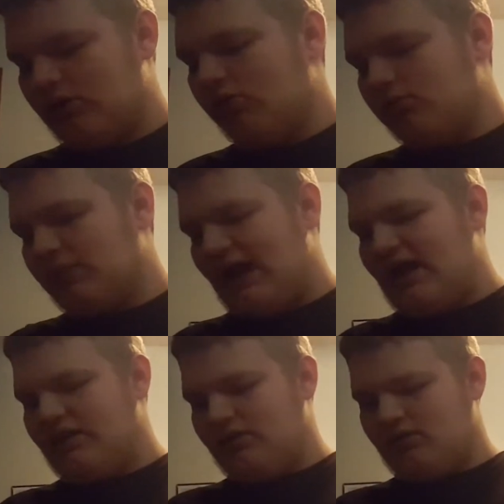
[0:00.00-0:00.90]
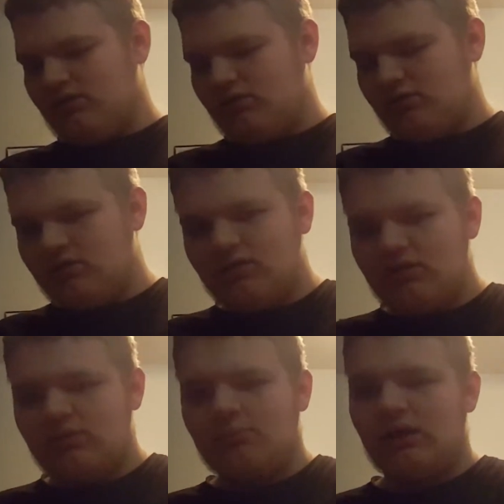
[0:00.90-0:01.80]
so bad.
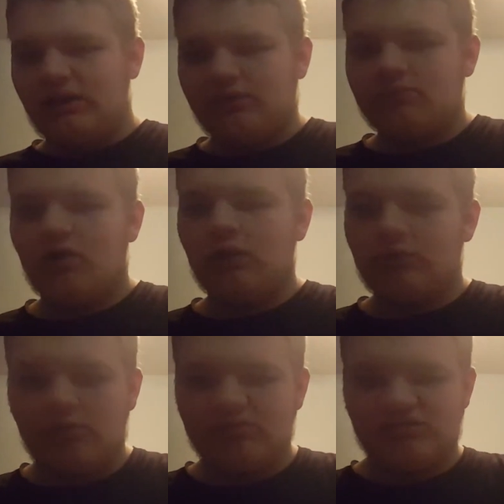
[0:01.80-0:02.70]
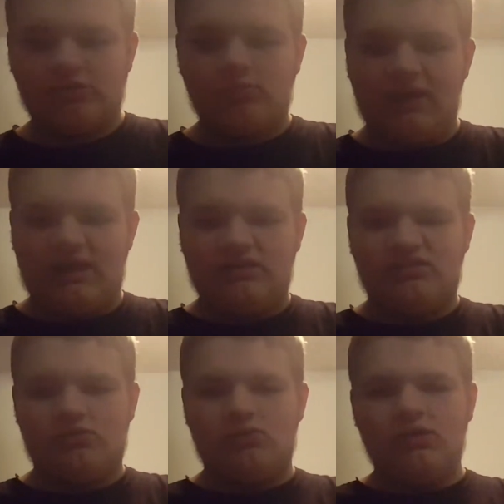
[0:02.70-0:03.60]
My old one was so bad.
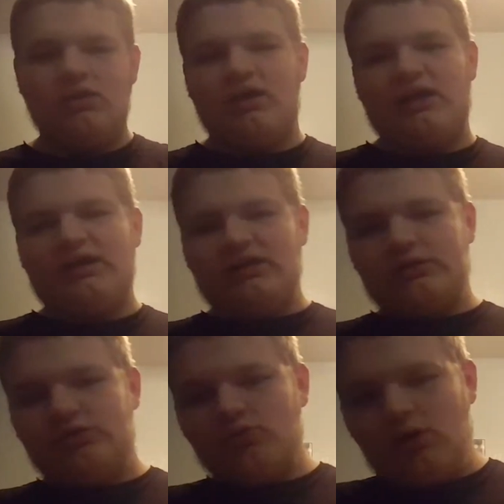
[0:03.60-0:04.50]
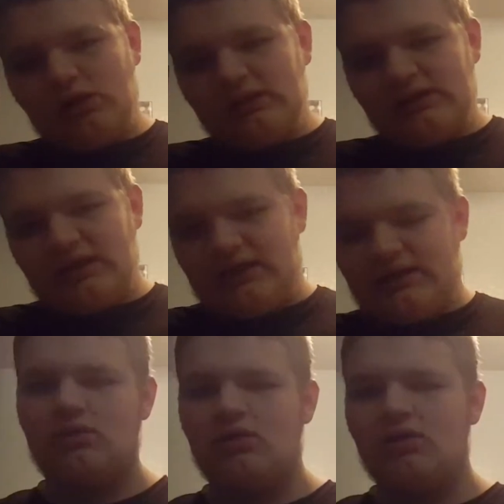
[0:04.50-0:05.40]
So I got a new wallet and,
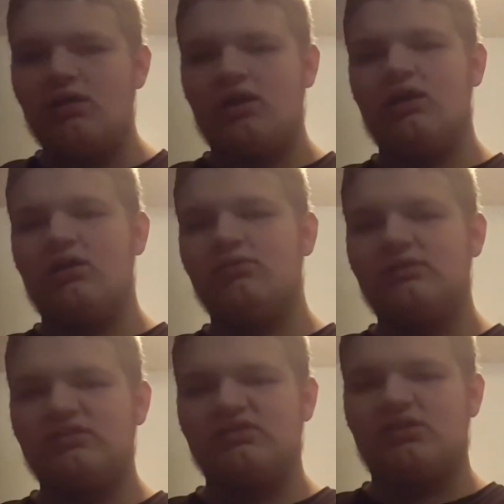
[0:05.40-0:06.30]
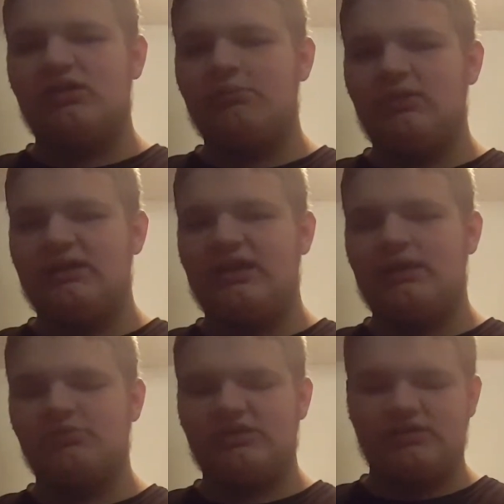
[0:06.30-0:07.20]
oh, sorry, my
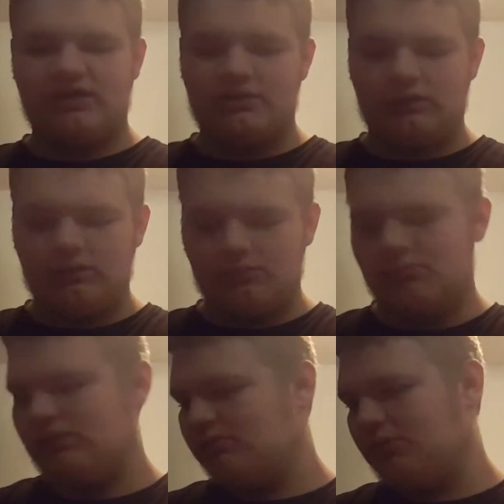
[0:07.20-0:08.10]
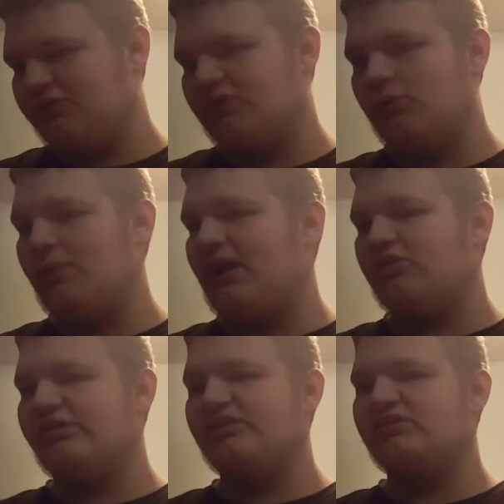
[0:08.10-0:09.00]
camera cut. My phone
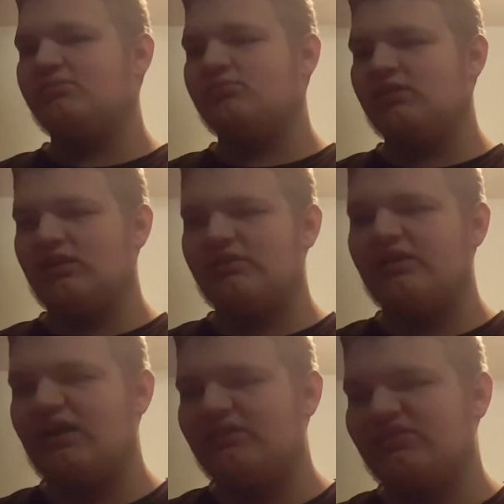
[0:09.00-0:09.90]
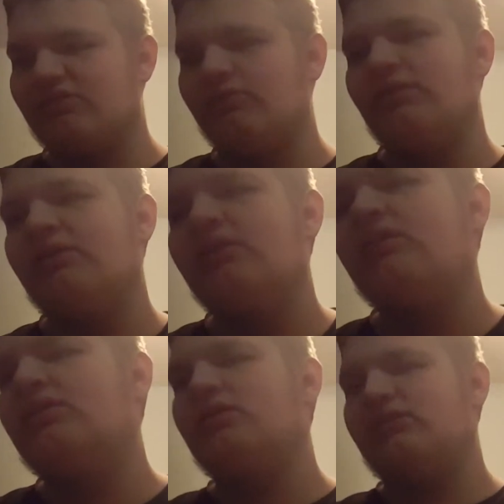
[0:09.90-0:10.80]
battery's gonna die soon.
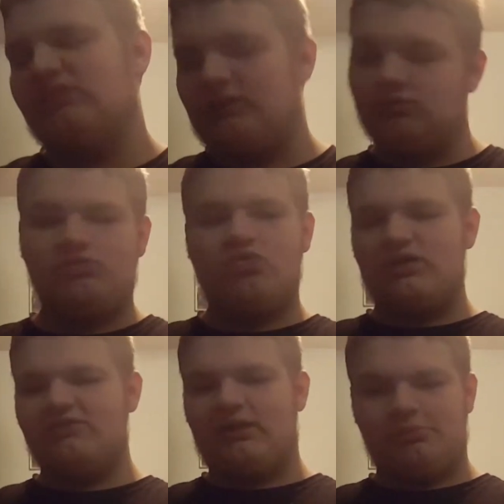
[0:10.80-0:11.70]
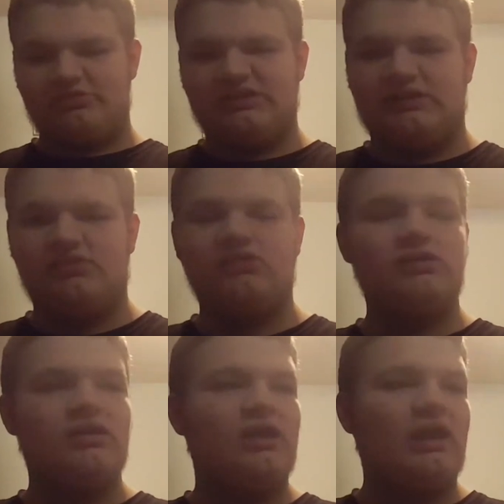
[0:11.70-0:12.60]
It's at 25%.
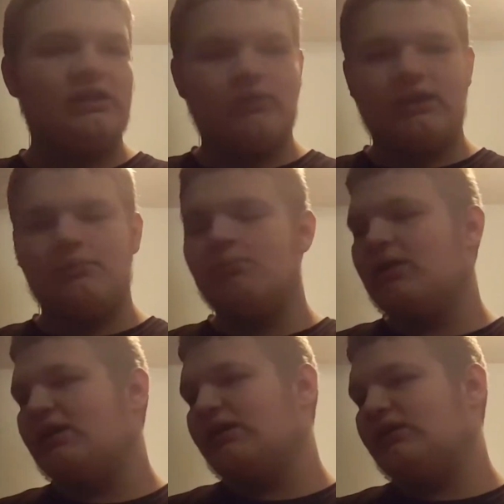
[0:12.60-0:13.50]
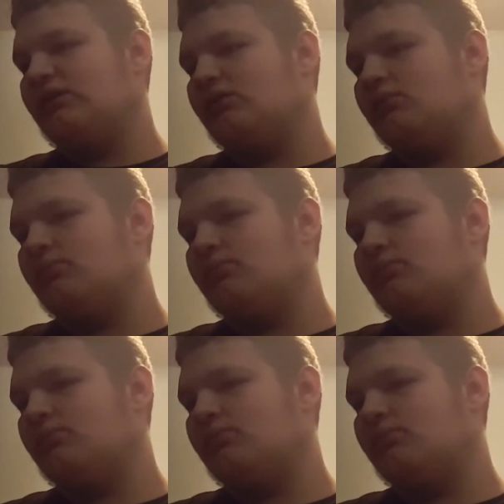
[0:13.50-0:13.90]
Anyway,